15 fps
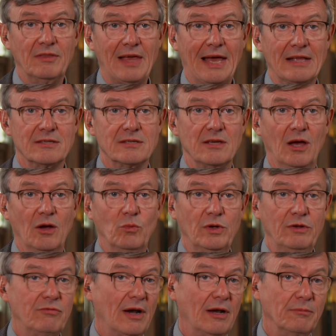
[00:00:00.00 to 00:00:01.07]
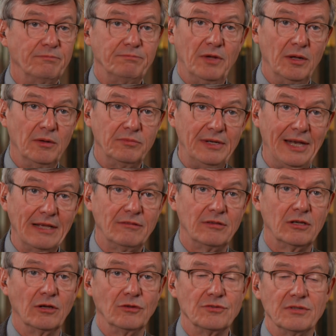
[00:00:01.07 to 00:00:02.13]
that, we ran a
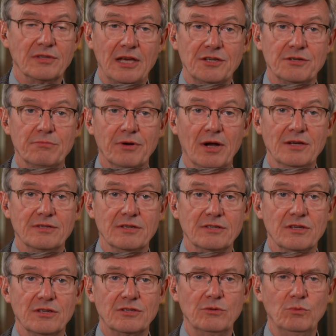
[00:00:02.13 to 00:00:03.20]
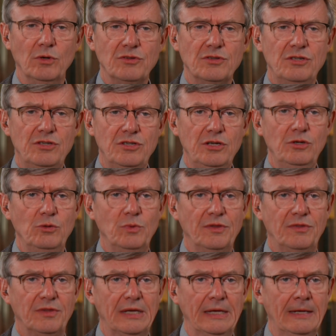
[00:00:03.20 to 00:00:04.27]
lengthy consultation process as to what to do
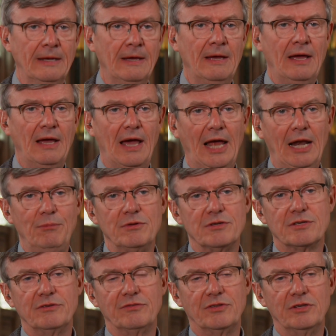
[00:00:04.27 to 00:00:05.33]
with the elements of